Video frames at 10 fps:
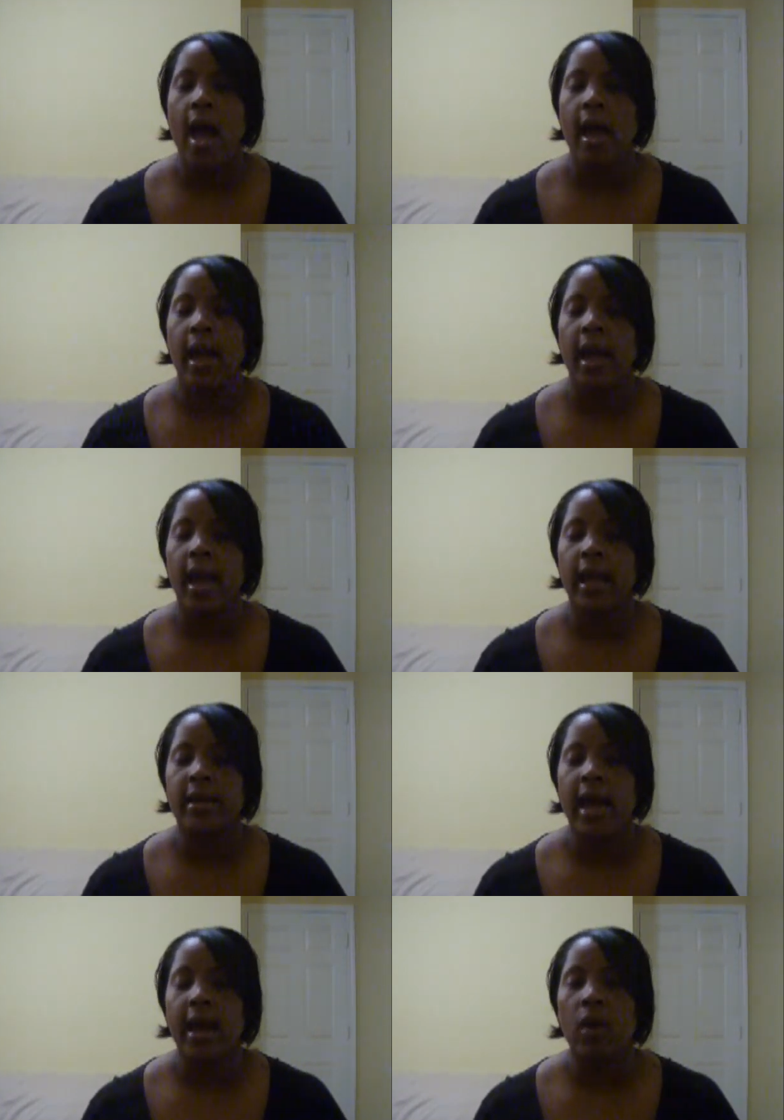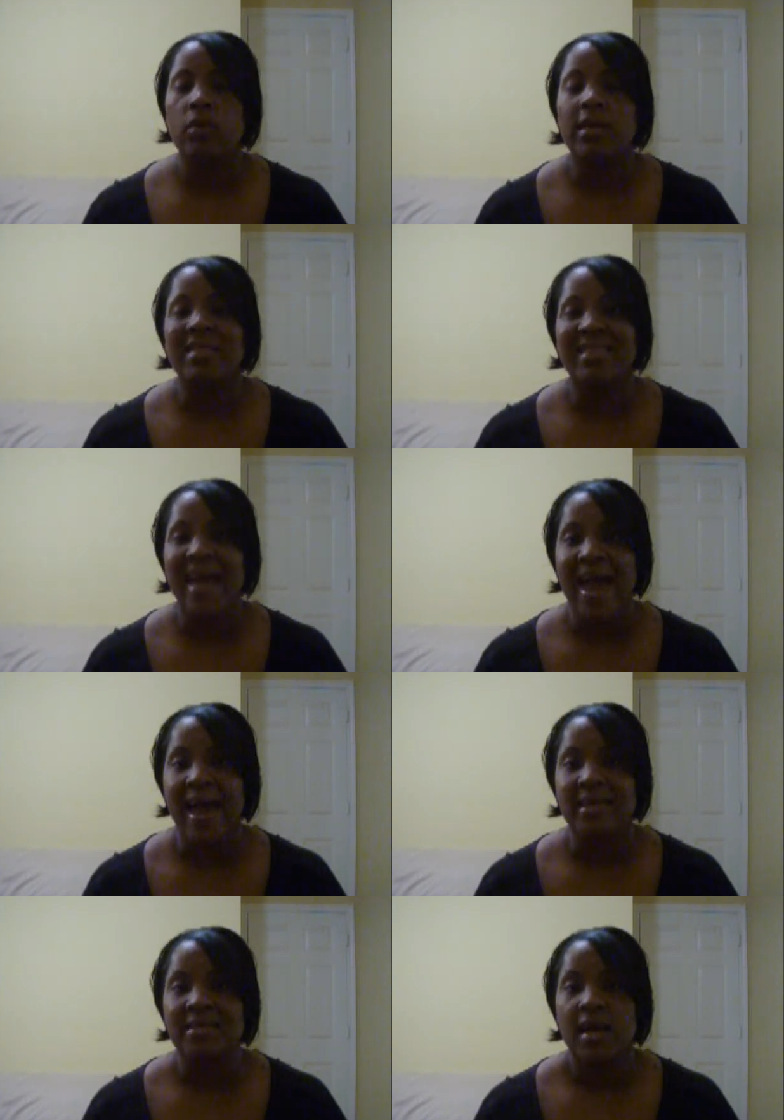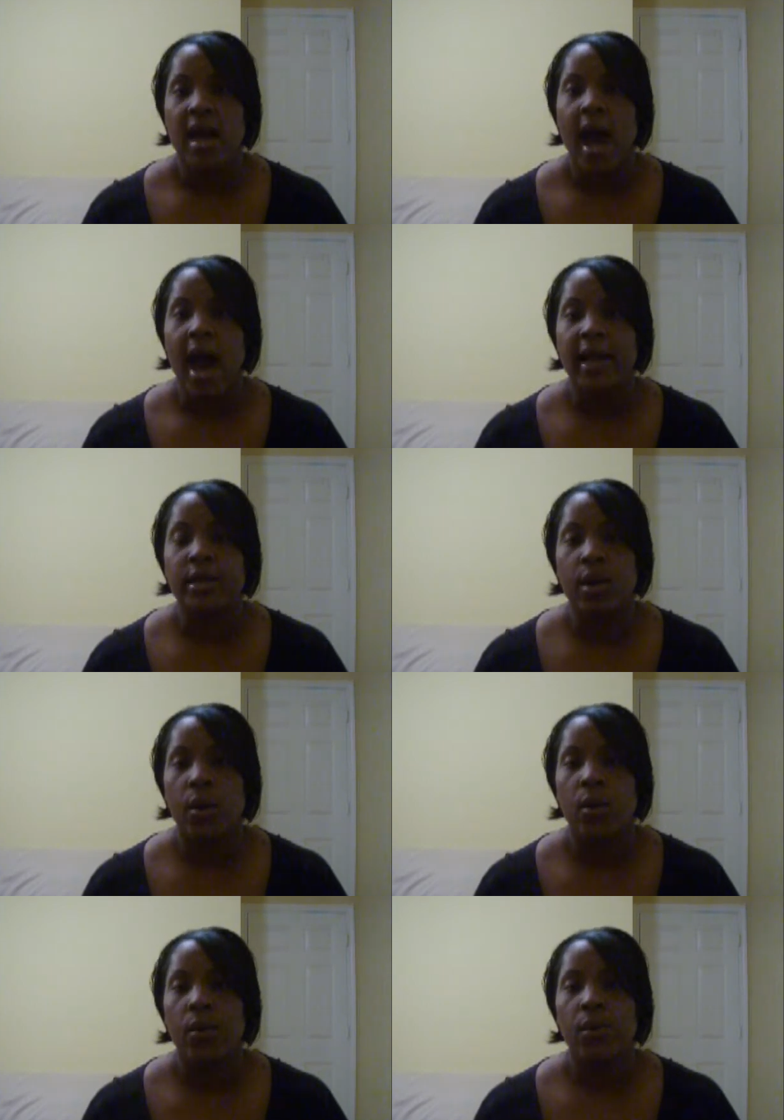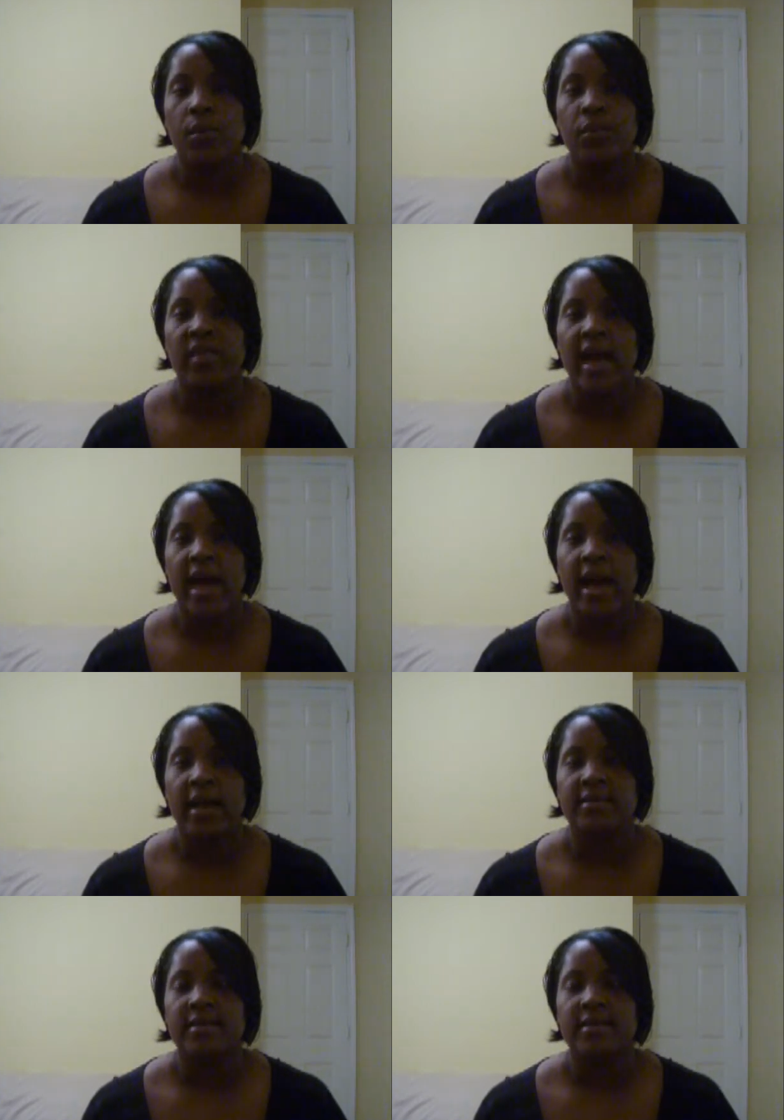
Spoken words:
and not only that, I know that